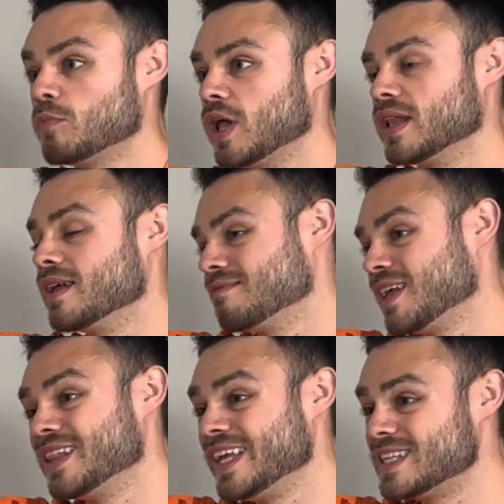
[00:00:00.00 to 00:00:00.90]
Well,
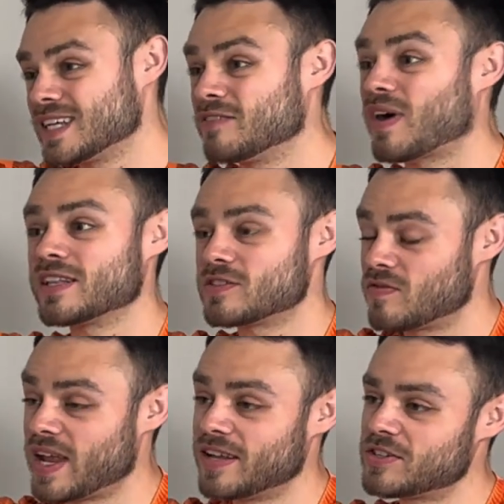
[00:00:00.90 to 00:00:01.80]
elite advanced
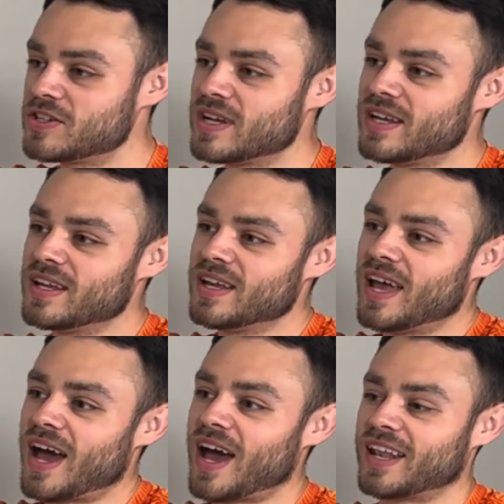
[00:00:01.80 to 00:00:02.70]
range.
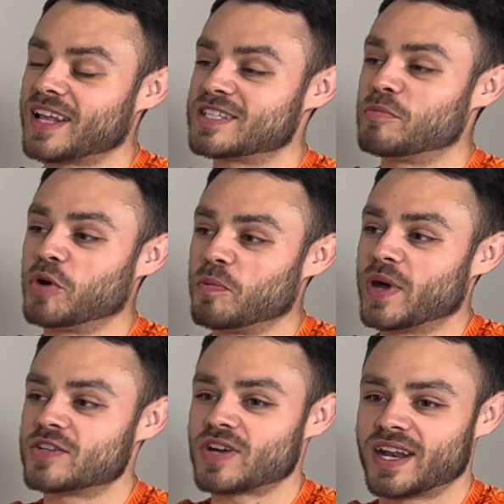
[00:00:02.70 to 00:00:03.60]
And that's the point
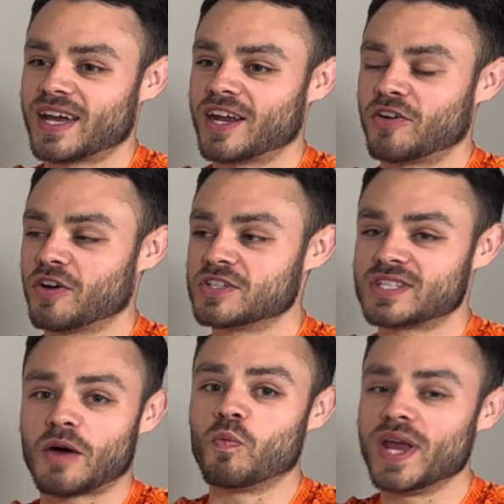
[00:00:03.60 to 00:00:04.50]
we're trying to get across, is
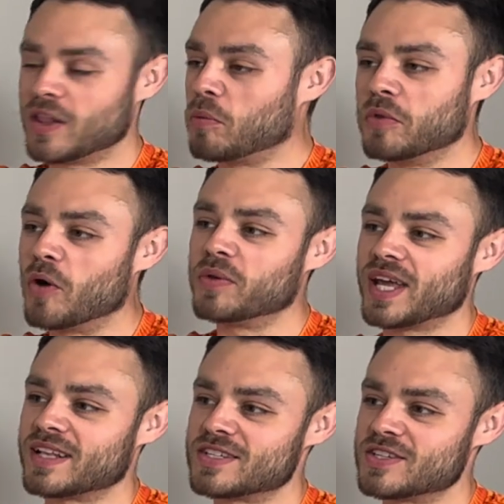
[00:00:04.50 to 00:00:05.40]
that we don't know the
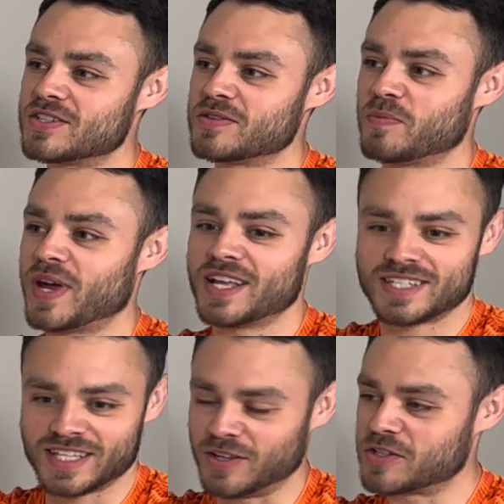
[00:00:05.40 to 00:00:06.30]
answers. We're
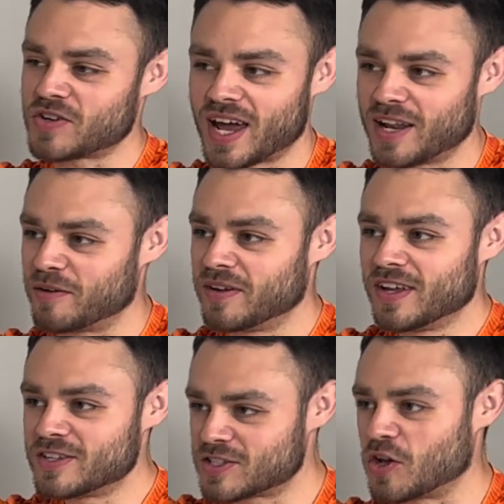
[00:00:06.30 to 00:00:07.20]
still trying to
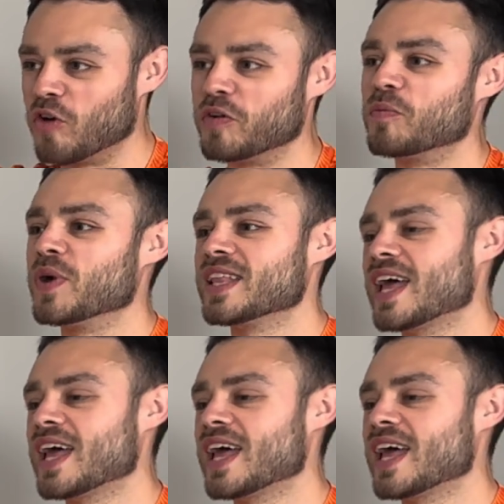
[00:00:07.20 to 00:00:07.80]
solve it with